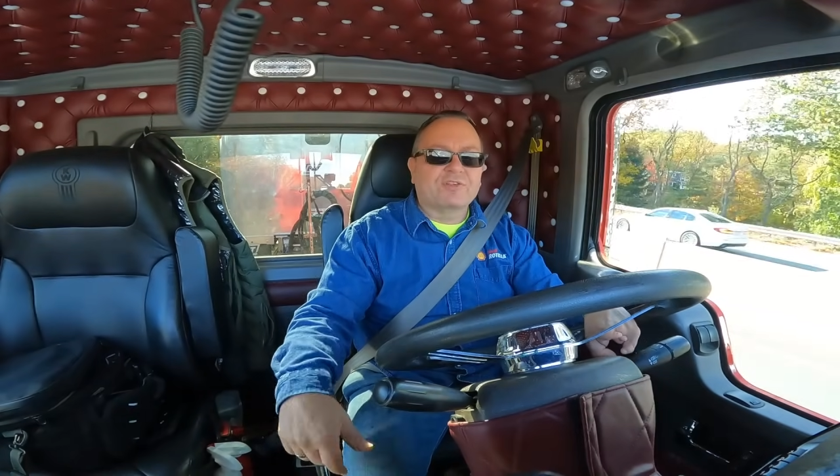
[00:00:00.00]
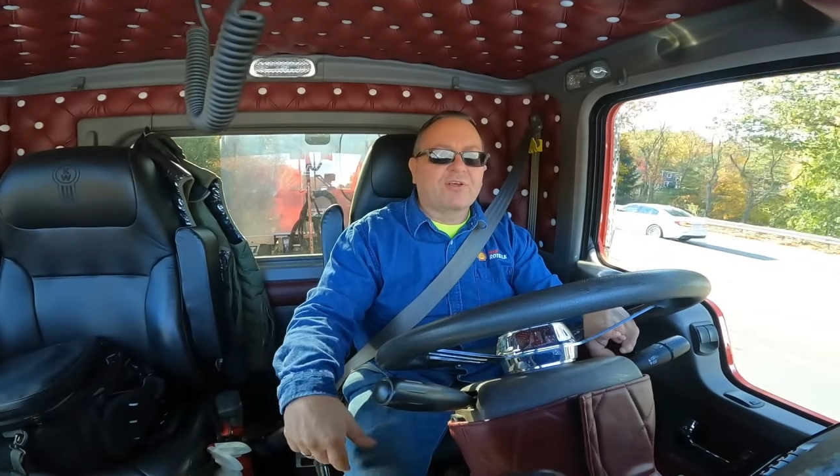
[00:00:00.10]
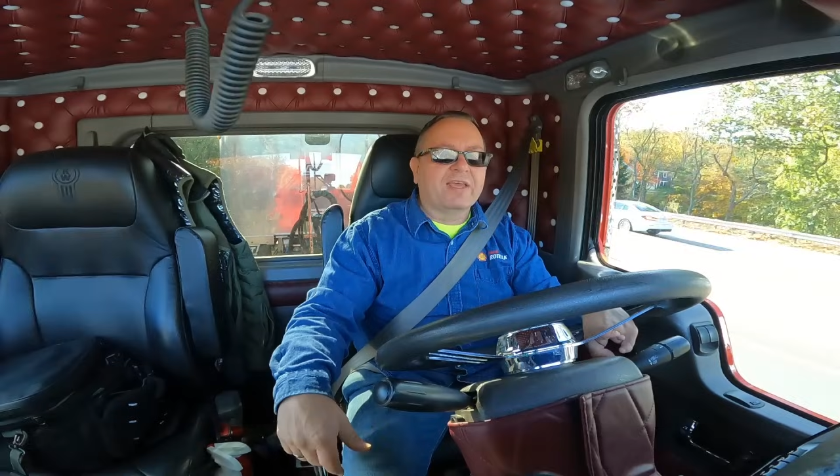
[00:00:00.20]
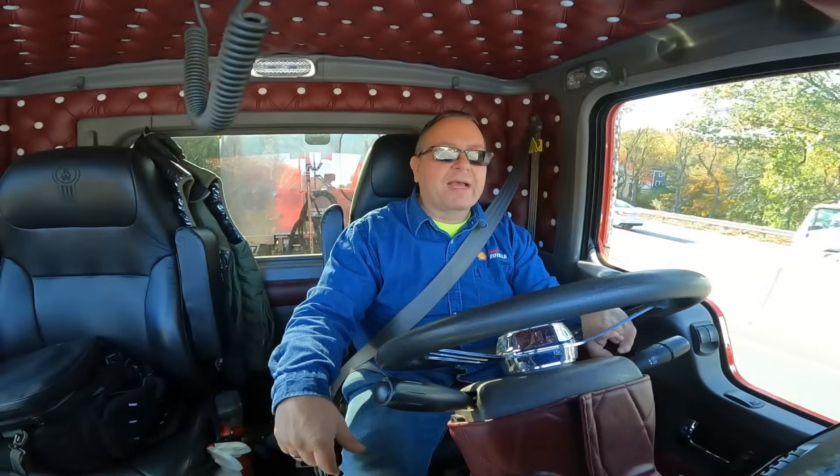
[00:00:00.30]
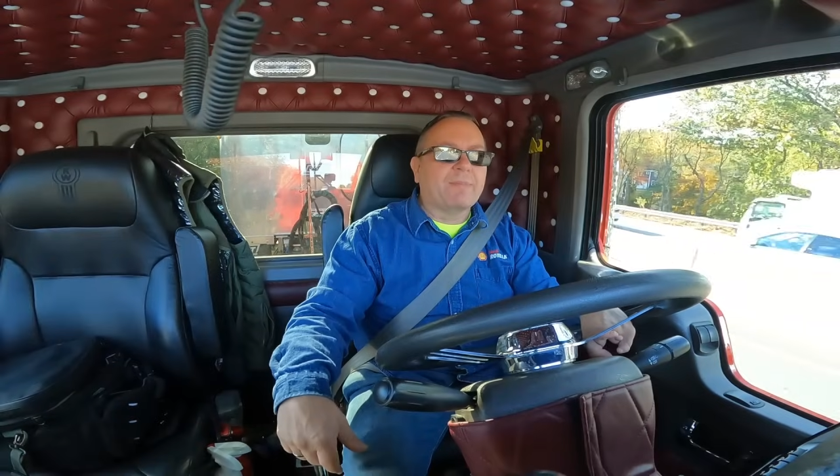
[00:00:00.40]

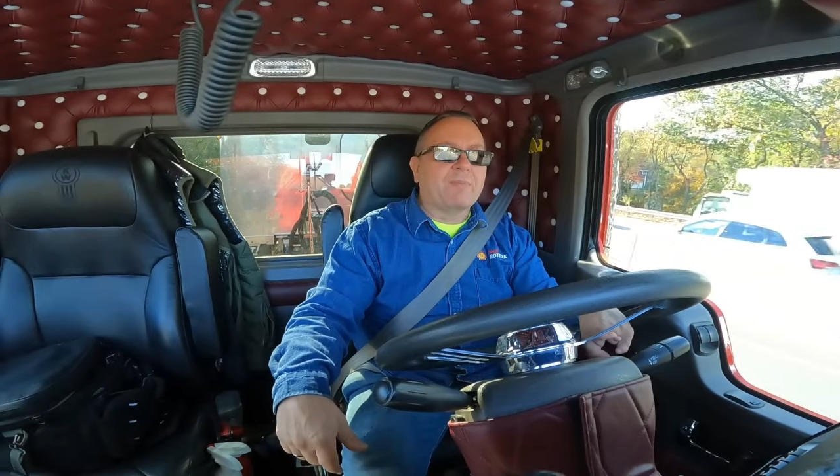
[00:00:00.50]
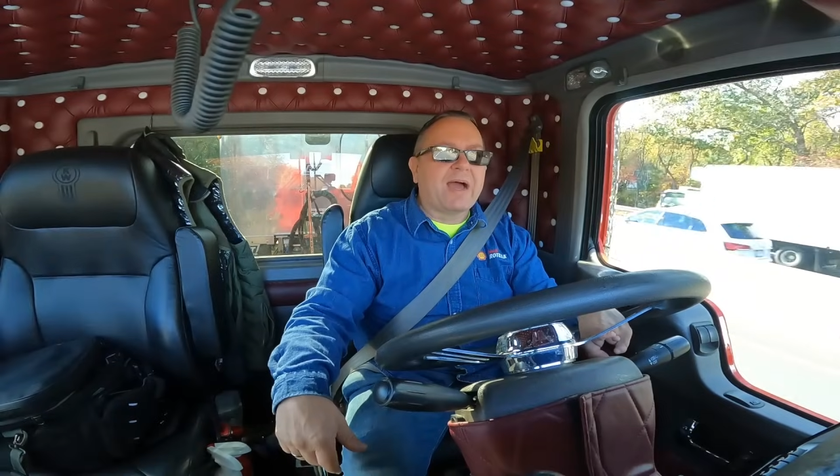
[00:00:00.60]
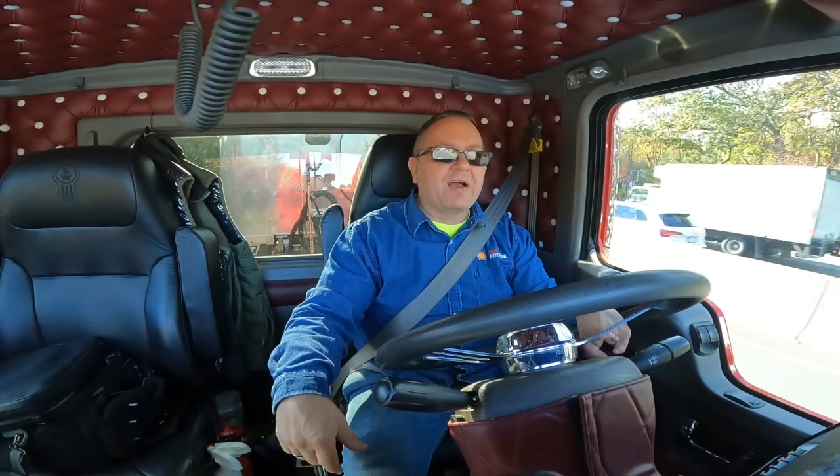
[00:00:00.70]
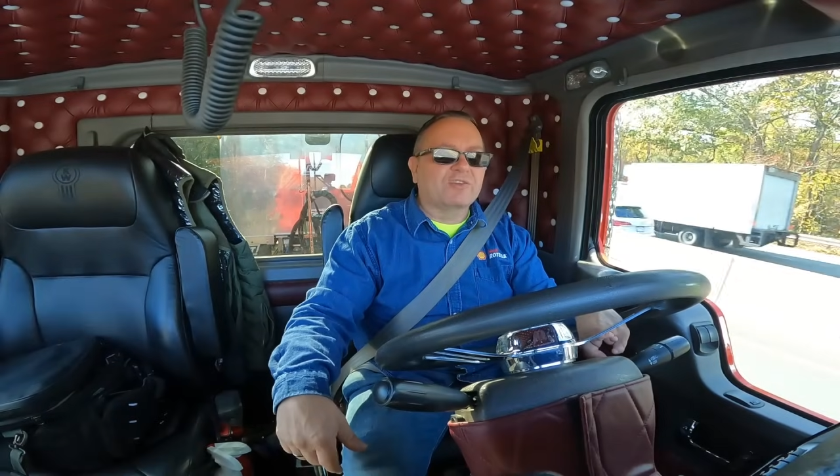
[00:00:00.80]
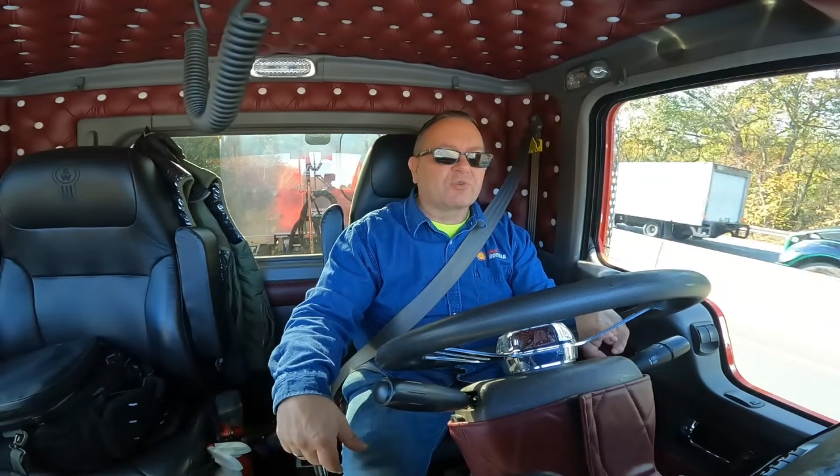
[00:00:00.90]
only a couple
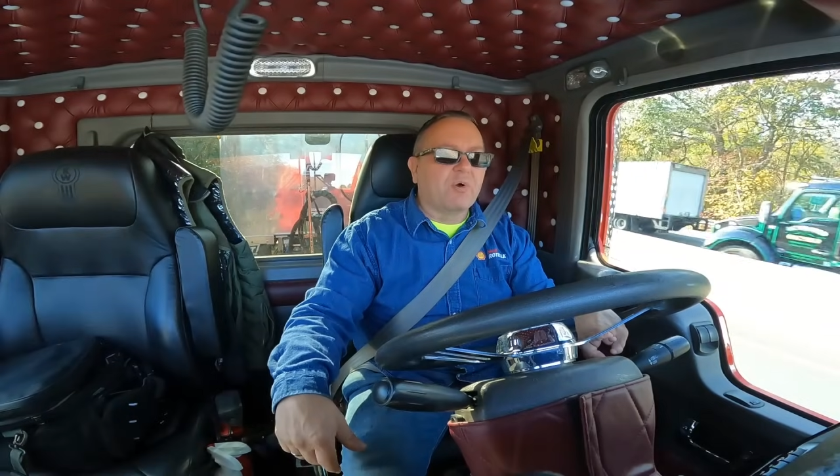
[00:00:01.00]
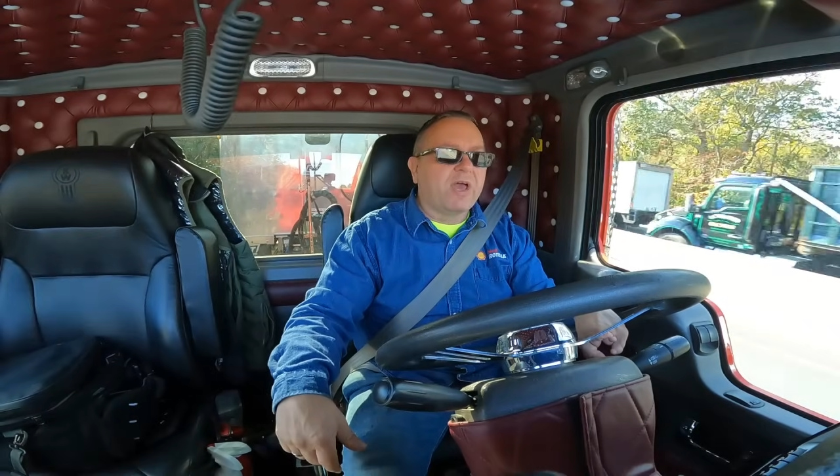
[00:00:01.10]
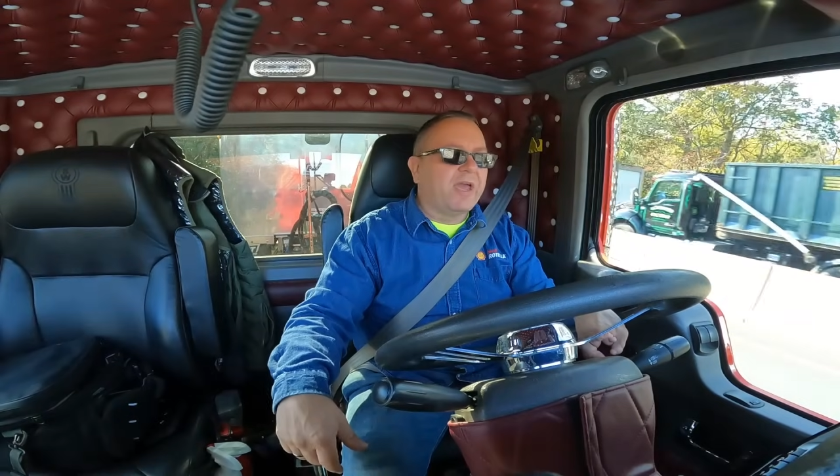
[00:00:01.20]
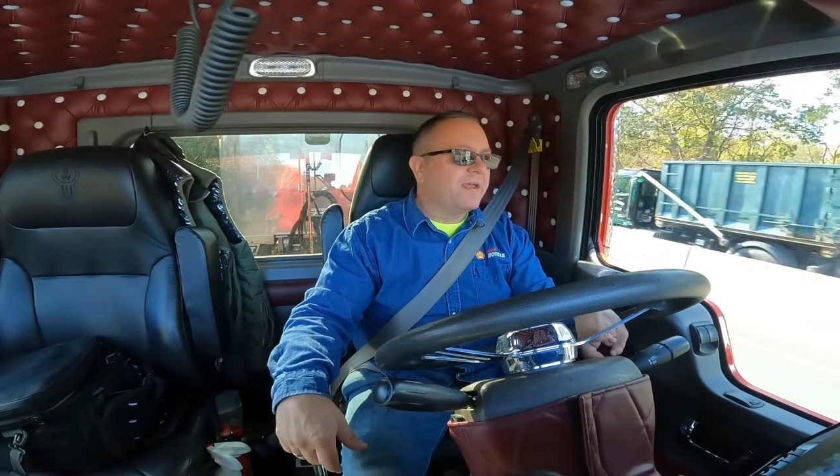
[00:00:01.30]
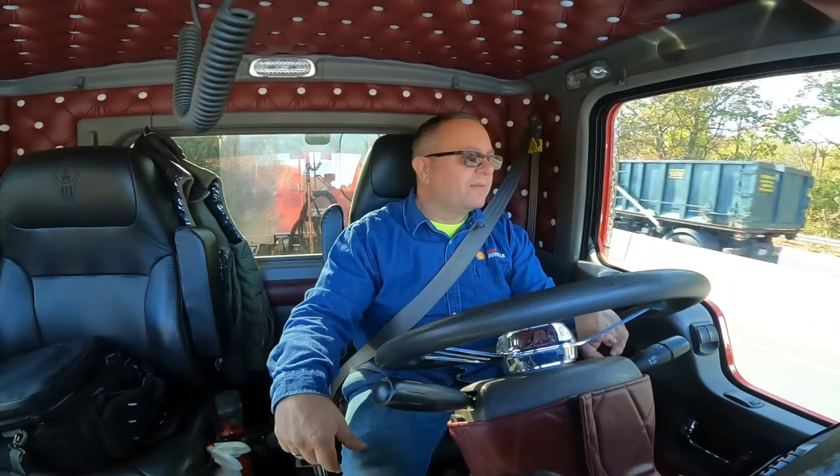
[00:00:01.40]
miles
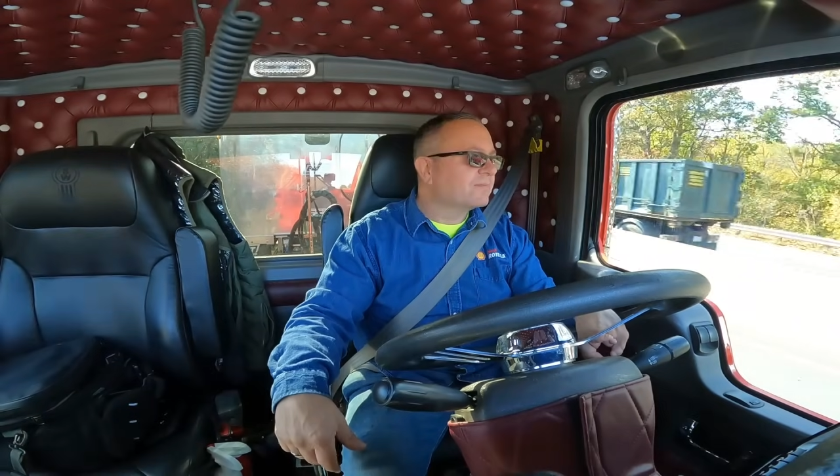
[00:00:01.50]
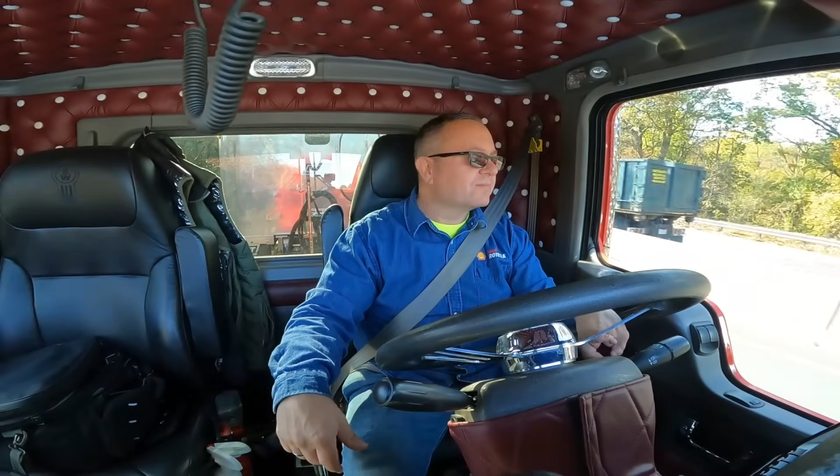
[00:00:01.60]
away.